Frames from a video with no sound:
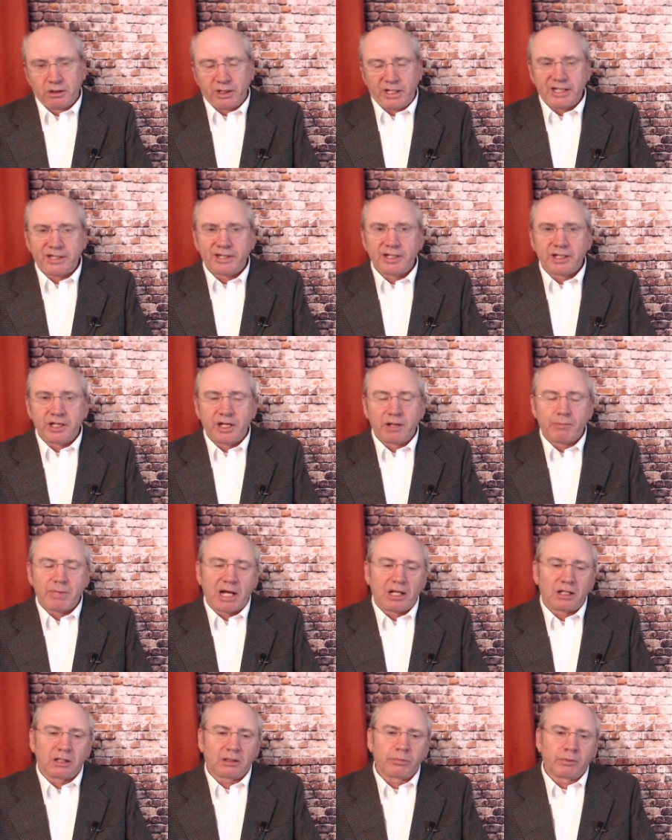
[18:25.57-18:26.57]
in the
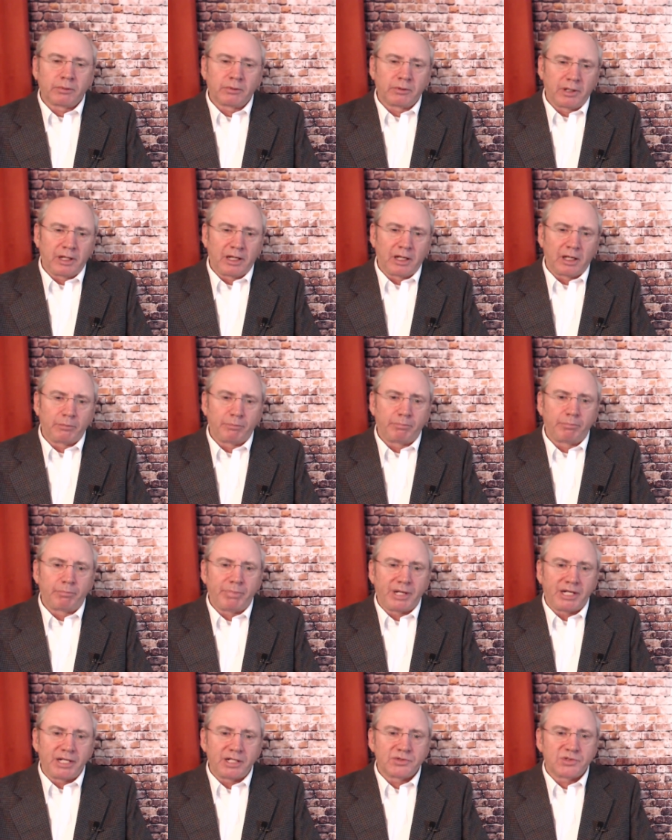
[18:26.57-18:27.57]
Yamal uh,
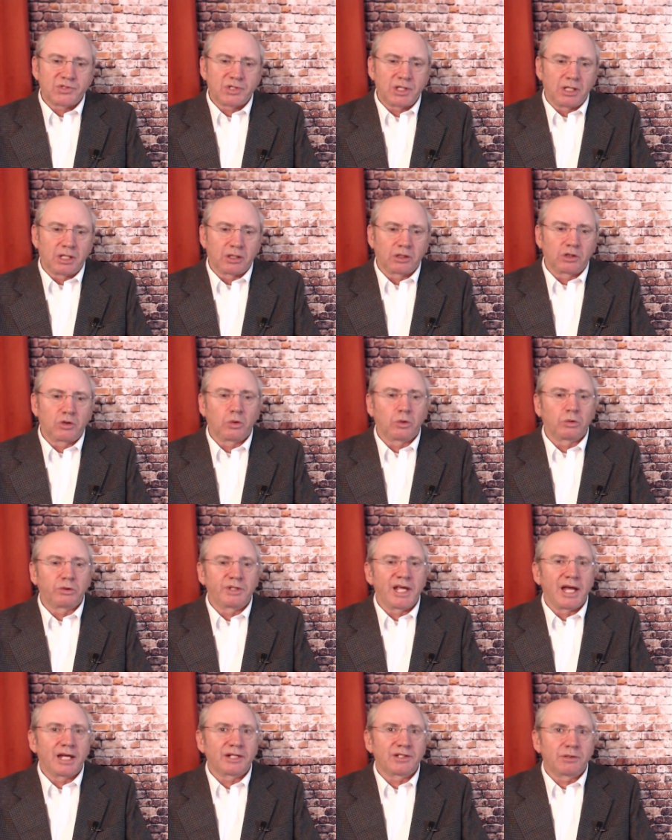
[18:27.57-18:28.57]
Peninsula called
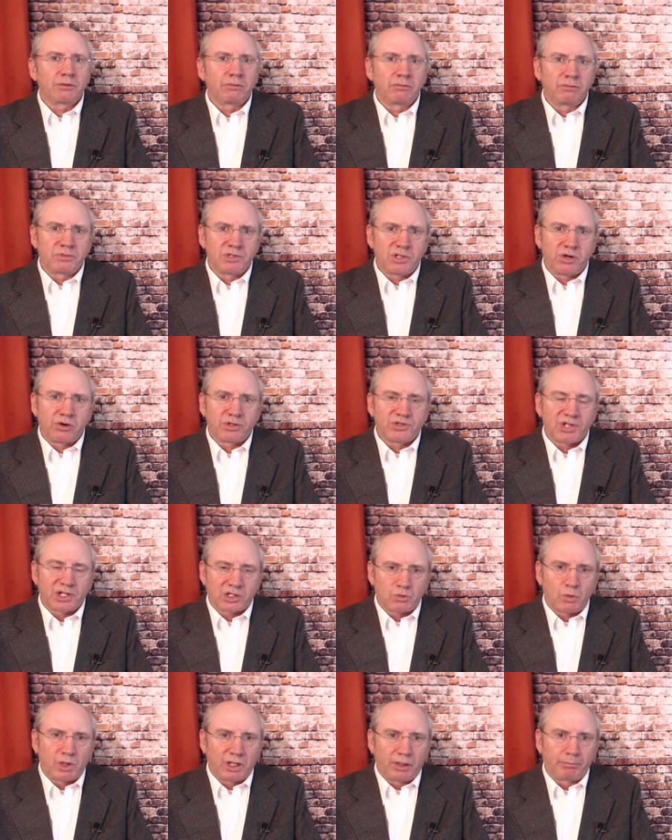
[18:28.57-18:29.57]
Yad
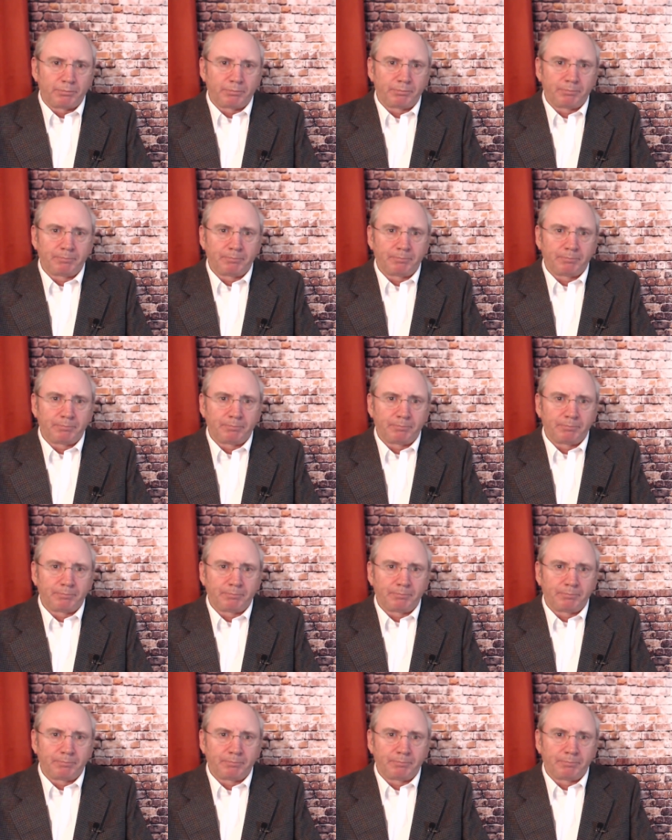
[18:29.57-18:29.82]
061